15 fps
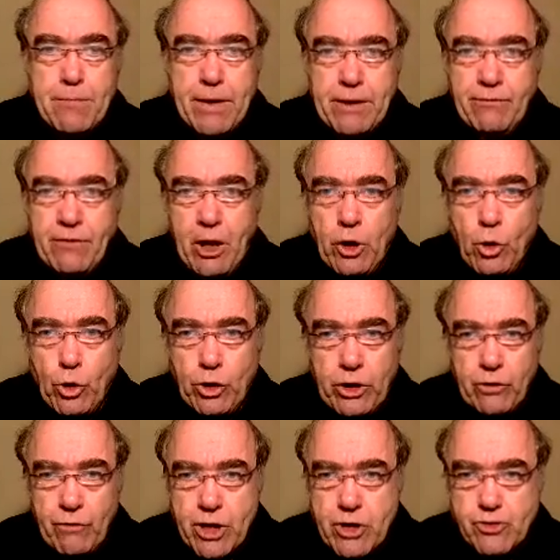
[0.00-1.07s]
but in the
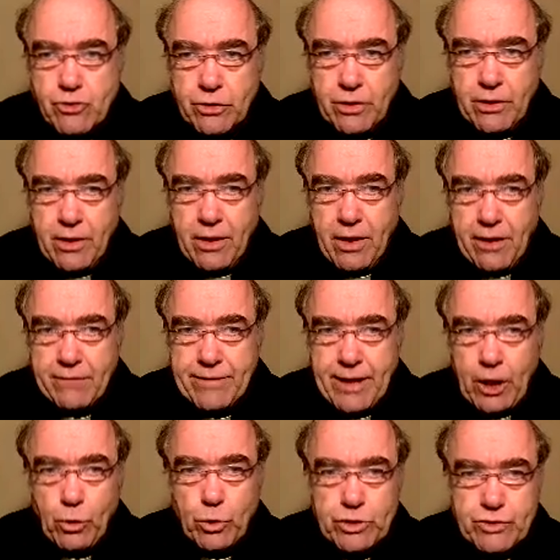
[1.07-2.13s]
inauguration of
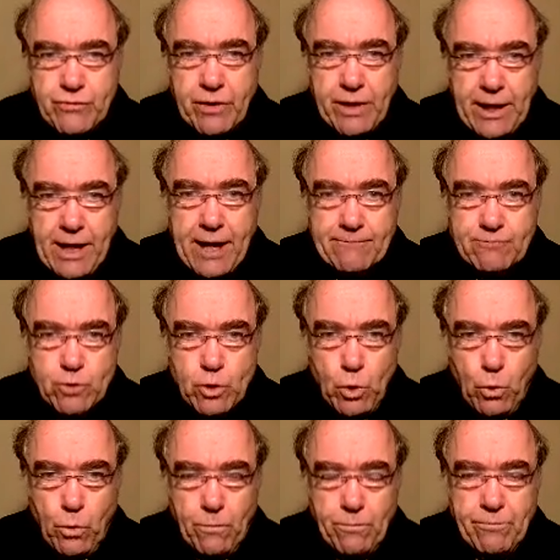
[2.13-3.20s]
our Lord's very life
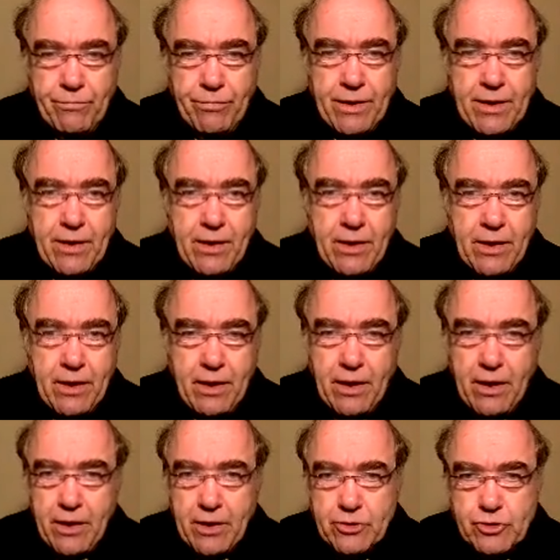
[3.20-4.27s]
too.
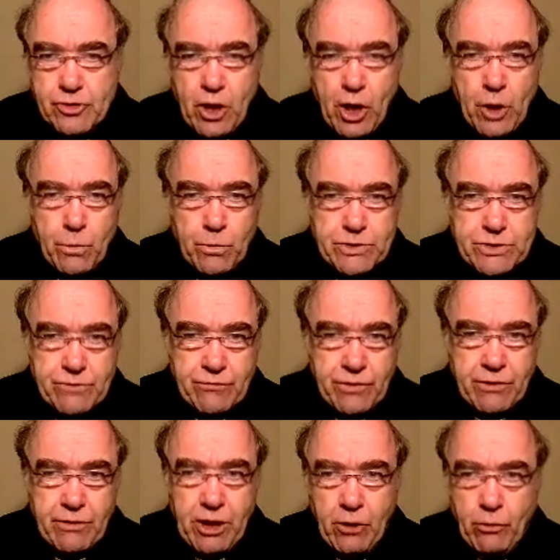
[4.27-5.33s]
John was a
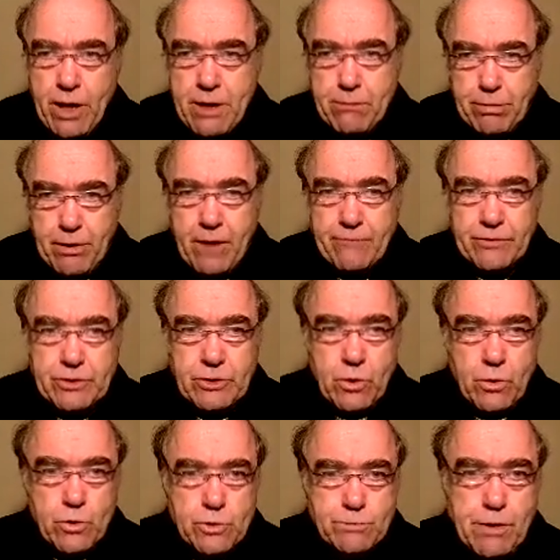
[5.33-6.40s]
very great prophet
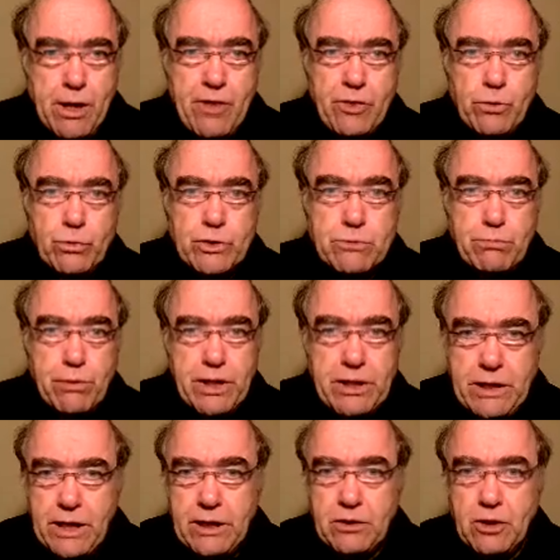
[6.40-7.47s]
whose birth was
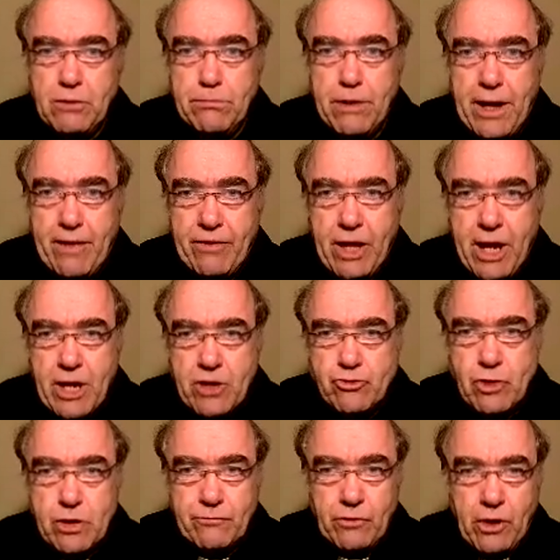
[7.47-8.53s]
predicted by the
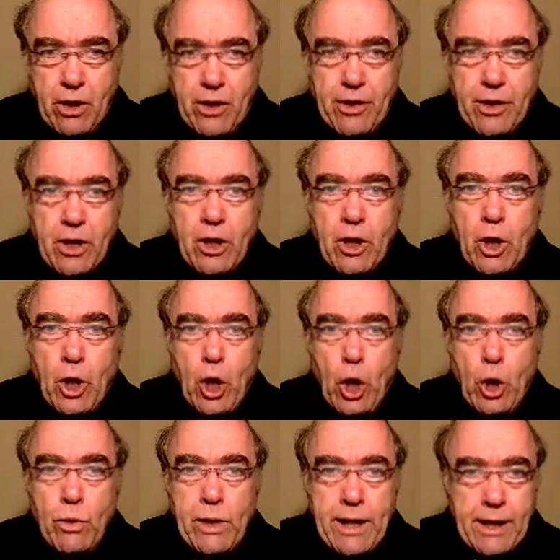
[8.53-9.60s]
angel of God
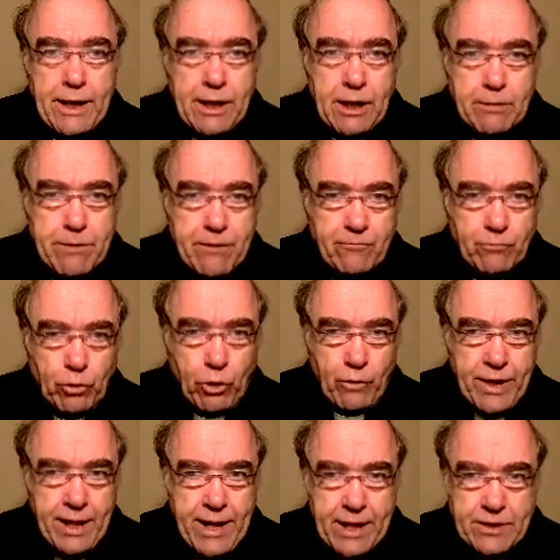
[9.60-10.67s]
only a little
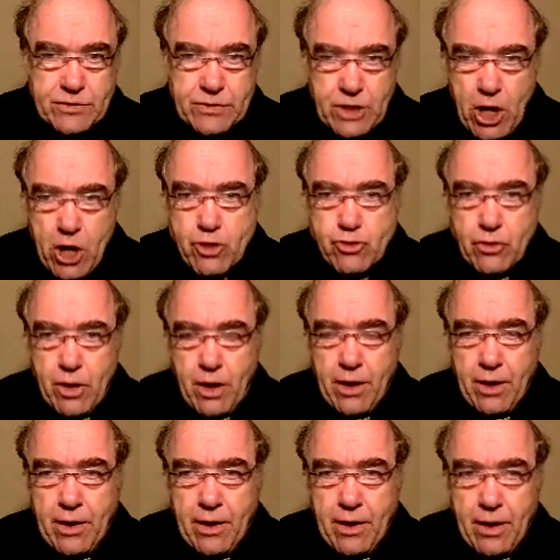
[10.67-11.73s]
before the
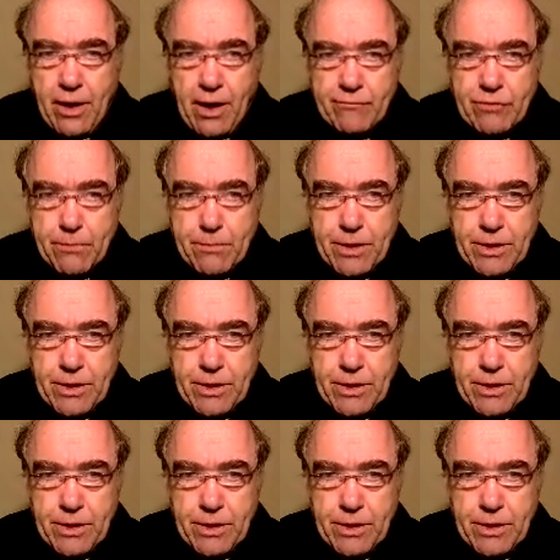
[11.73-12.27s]
annunciation of the